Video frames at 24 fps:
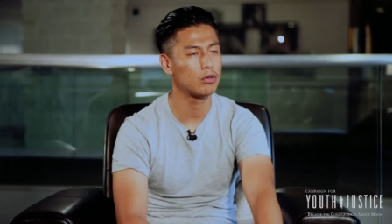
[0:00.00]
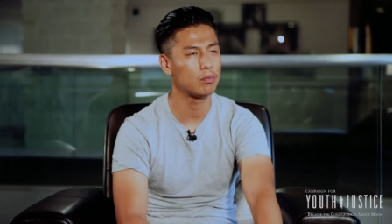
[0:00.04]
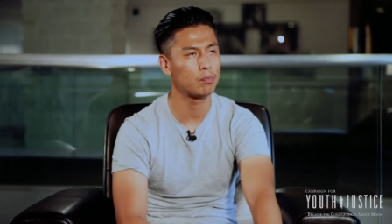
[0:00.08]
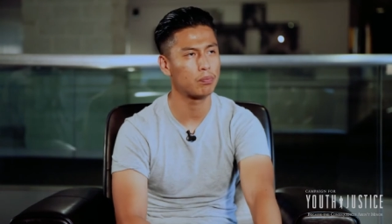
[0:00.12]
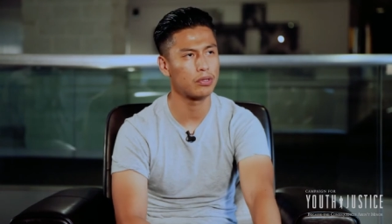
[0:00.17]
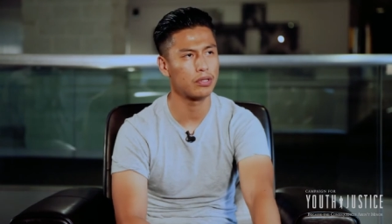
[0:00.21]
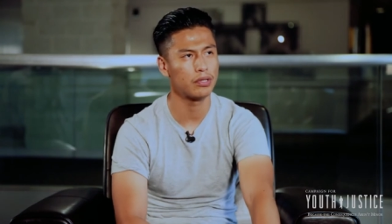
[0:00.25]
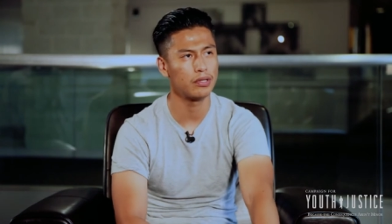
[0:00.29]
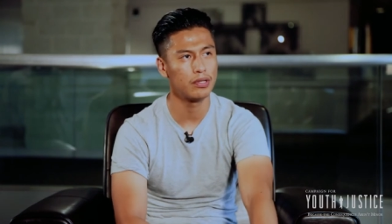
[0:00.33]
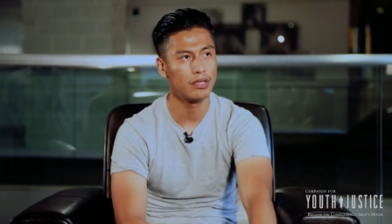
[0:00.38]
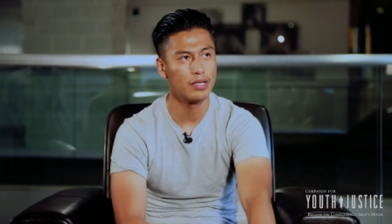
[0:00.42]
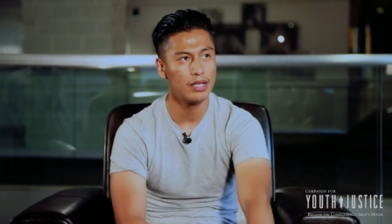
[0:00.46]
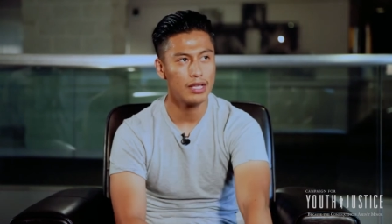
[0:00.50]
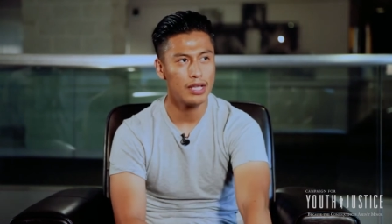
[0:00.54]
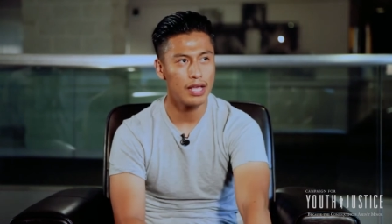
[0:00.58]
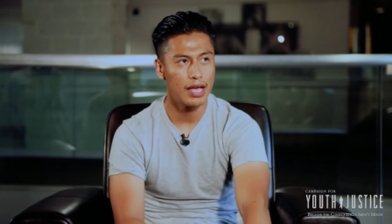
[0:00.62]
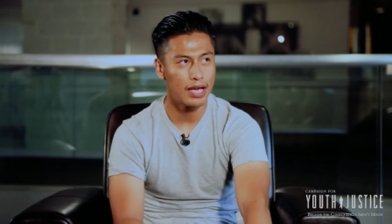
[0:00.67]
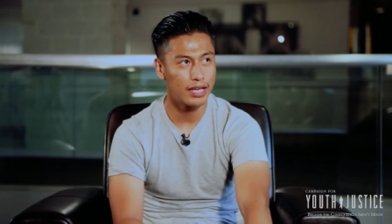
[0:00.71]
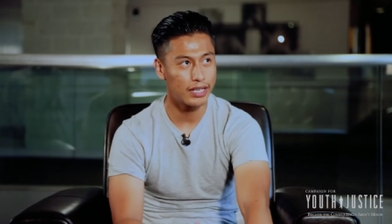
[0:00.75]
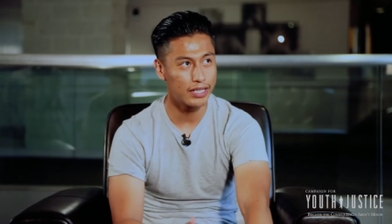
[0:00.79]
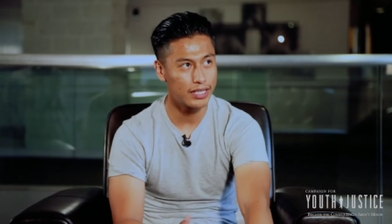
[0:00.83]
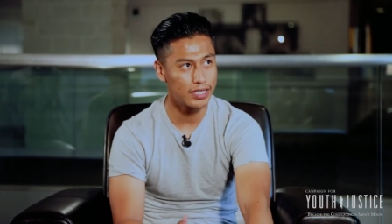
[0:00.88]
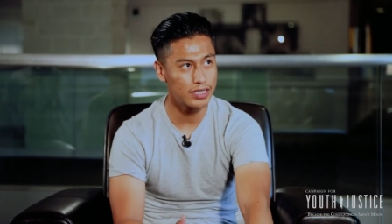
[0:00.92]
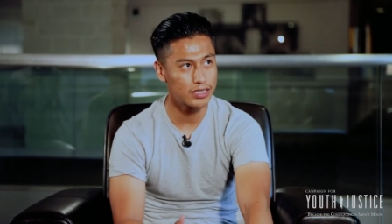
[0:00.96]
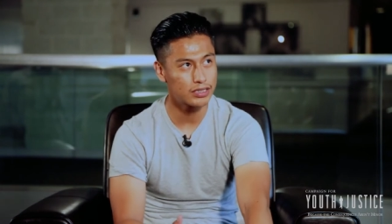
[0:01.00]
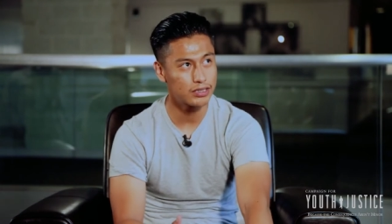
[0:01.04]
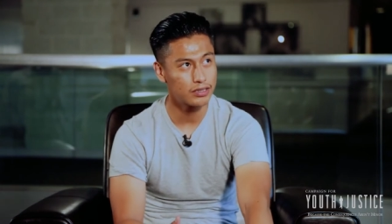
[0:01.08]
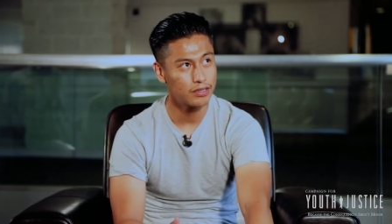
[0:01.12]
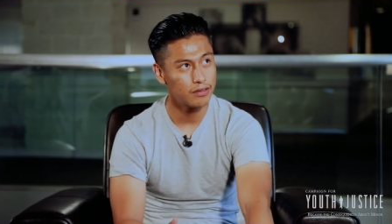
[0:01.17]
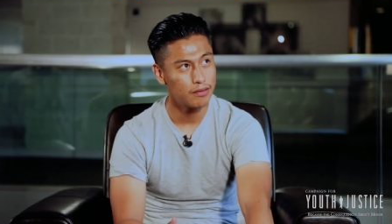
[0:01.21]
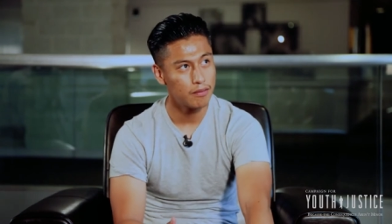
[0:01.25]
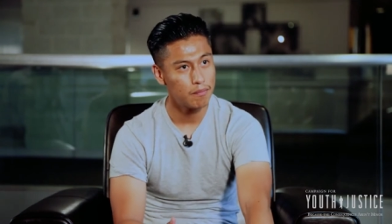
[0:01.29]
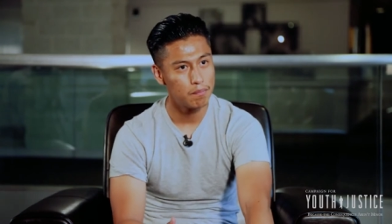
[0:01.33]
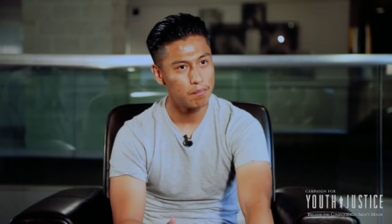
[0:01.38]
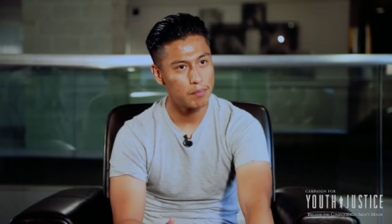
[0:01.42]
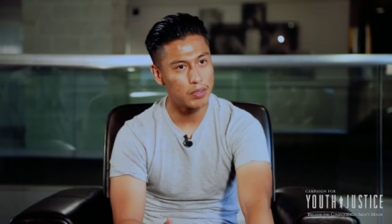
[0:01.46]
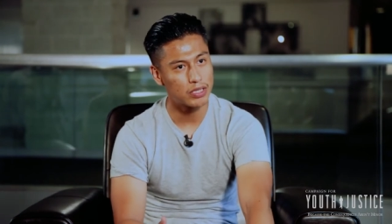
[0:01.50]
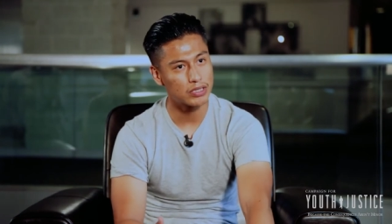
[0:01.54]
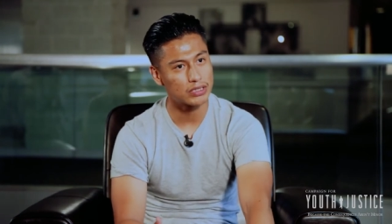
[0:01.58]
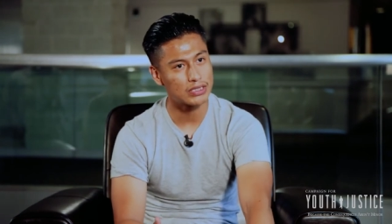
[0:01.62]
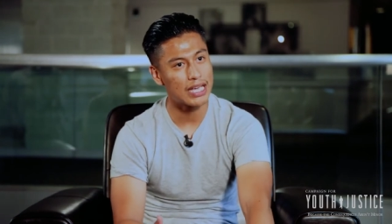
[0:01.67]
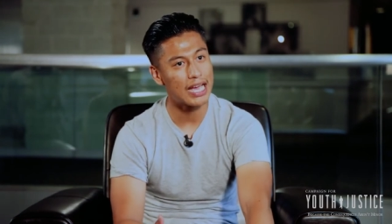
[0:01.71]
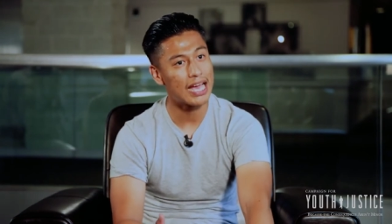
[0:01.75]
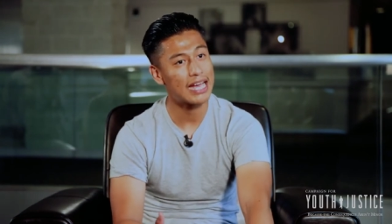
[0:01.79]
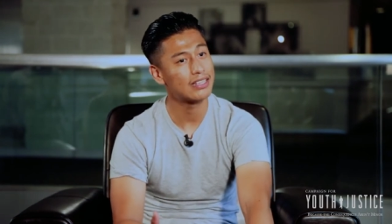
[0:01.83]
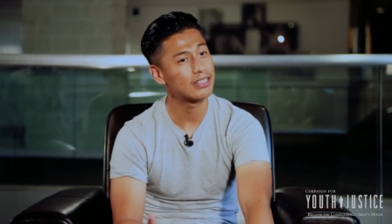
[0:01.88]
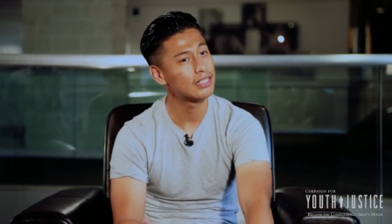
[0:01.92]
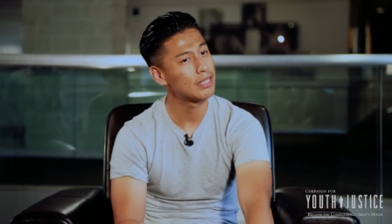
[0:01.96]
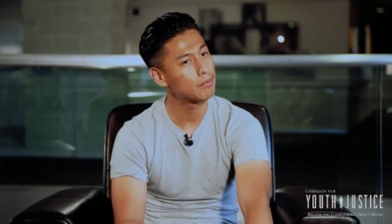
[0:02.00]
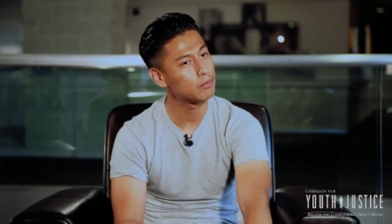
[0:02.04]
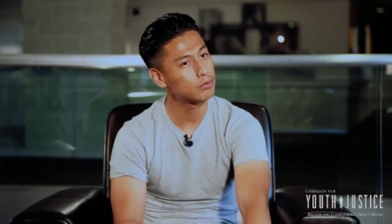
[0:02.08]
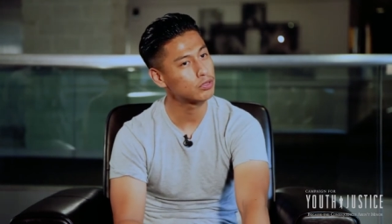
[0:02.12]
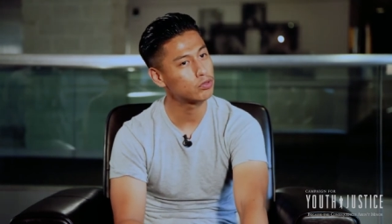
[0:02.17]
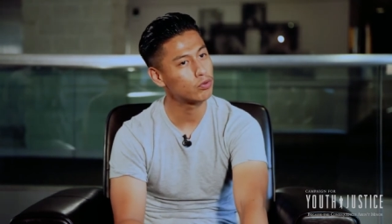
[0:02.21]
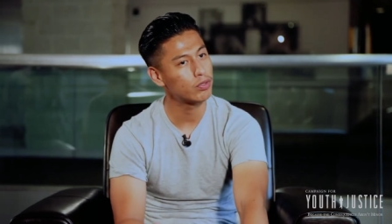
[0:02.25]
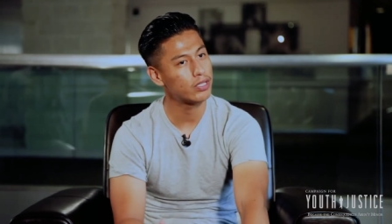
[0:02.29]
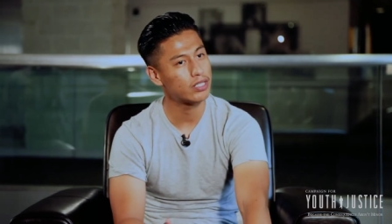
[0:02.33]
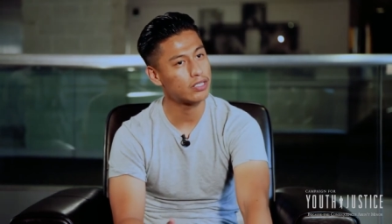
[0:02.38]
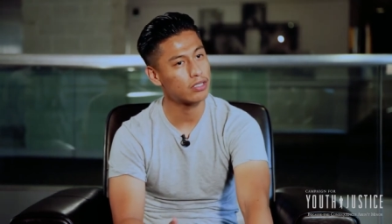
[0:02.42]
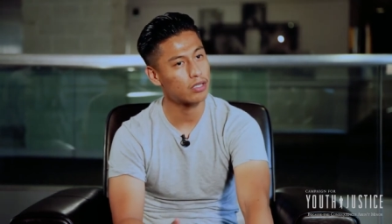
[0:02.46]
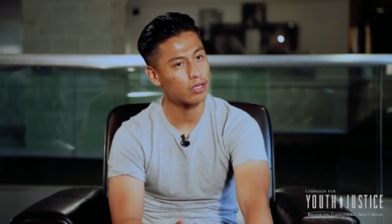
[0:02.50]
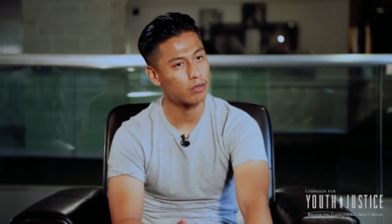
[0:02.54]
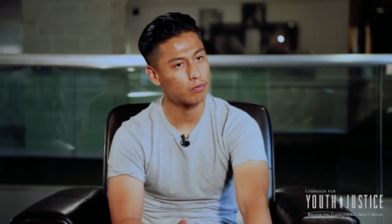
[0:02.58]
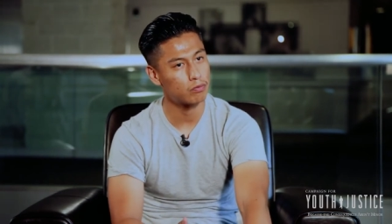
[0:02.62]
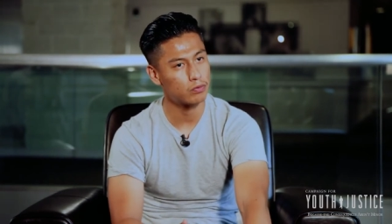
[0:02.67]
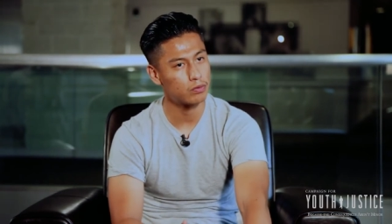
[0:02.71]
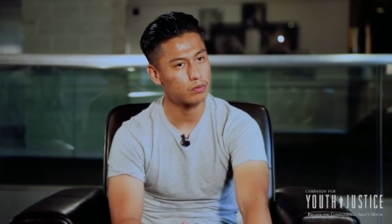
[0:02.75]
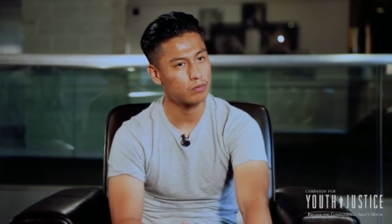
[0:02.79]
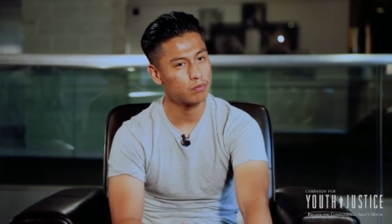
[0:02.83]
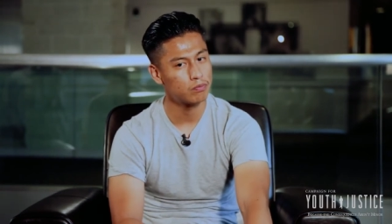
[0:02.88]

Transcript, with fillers: But I guess because I had demonstrated a